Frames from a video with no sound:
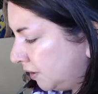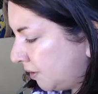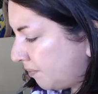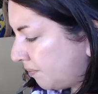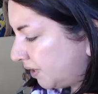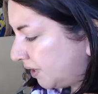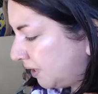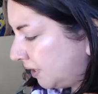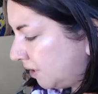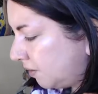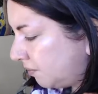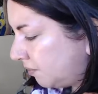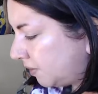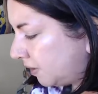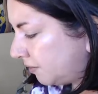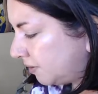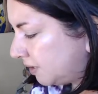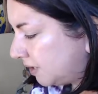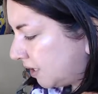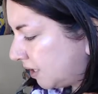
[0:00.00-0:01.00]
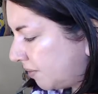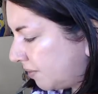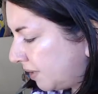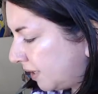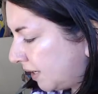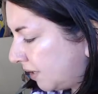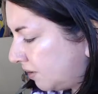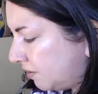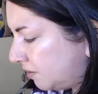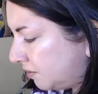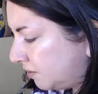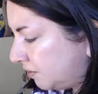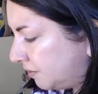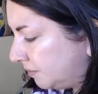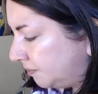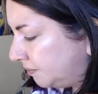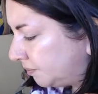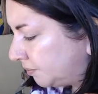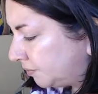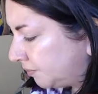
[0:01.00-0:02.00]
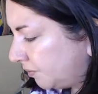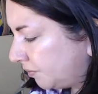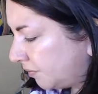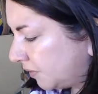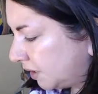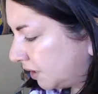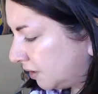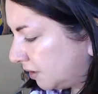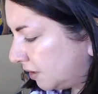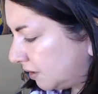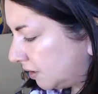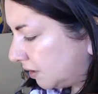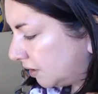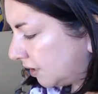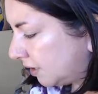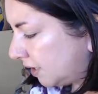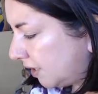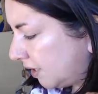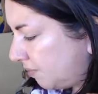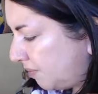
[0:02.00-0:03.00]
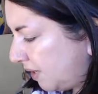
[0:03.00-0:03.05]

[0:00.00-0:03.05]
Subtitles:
But then when I was coming out, I had